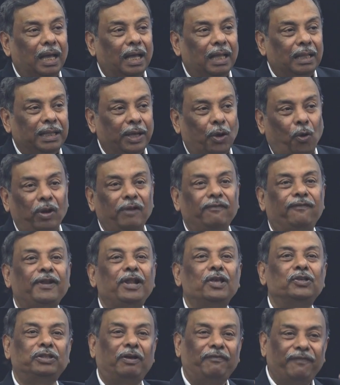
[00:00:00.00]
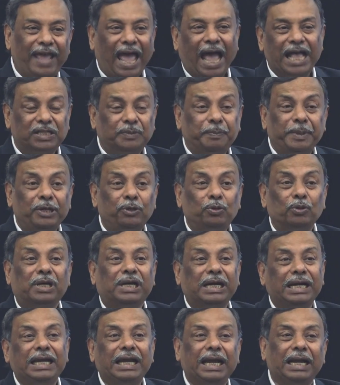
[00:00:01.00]
the whole philosophy has been to
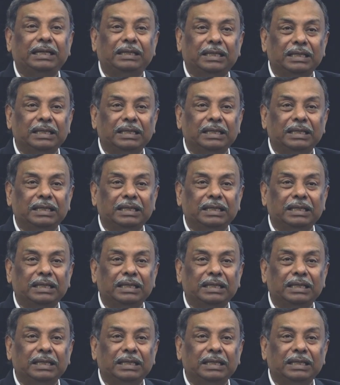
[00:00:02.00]
create